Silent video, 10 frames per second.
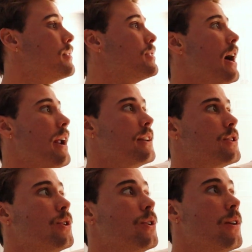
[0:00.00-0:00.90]
Starting
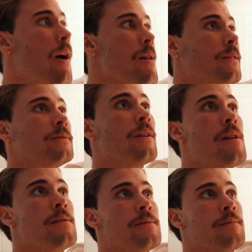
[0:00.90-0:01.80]
to
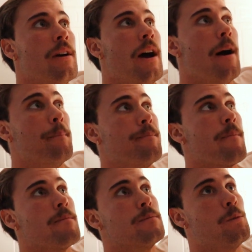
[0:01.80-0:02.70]
want
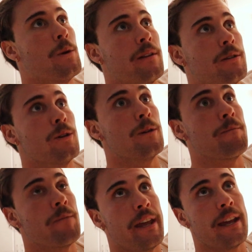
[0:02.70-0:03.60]
to
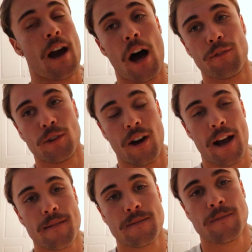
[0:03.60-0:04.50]
do the carnivore
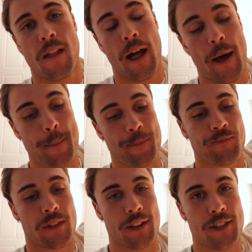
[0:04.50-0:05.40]
diet.
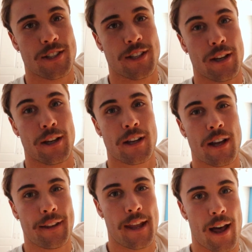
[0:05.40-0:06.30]
Just to
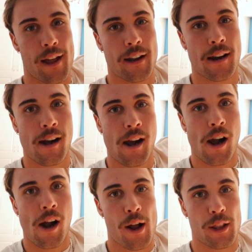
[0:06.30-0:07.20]
cut down
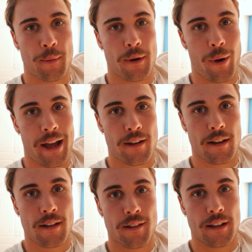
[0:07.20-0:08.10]
a little bit of weight.
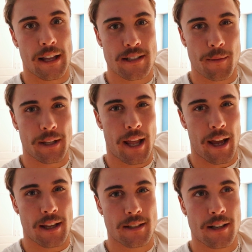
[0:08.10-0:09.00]
In the next couple of
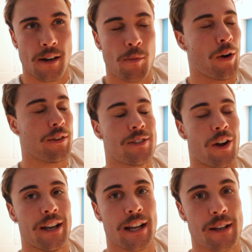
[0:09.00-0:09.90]
days, next
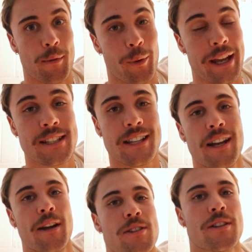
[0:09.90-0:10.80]
couple of weeks,
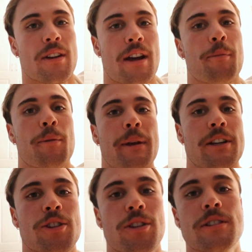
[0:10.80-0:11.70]
because I've got a couple of
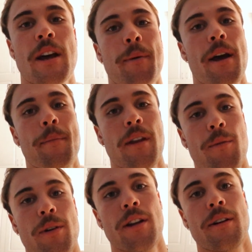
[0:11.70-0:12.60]
big shoots coming up that I
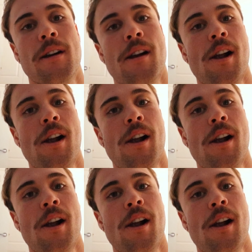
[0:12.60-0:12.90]
want to